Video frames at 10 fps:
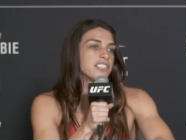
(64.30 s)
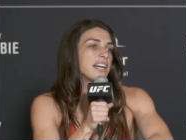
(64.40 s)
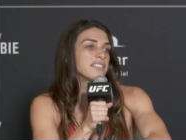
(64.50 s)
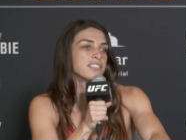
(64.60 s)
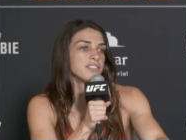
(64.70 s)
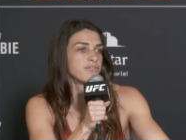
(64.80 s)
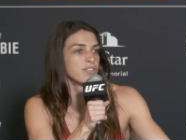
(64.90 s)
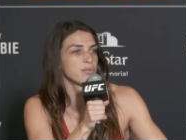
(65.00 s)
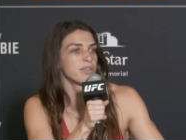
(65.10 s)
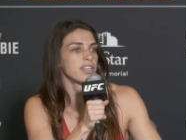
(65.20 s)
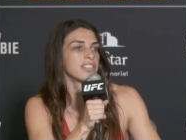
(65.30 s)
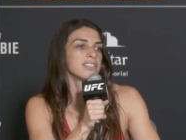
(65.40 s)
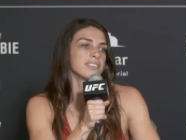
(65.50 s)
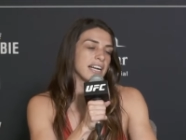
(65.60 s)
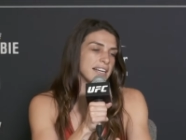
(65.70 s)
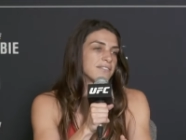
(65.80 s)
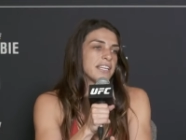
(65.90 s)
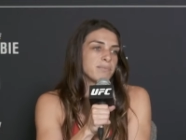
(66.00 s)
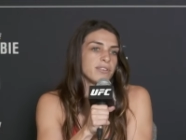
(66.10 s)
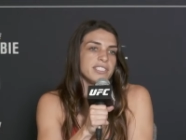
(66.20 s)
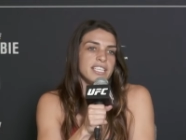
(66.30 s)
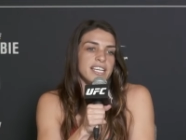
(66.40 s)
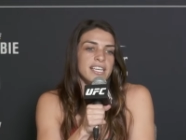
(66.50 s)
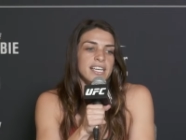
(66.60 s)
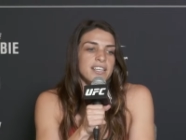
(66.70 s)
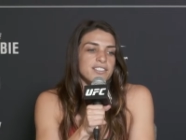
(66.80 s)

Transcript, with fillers: She has good footwork, kind of like Marina.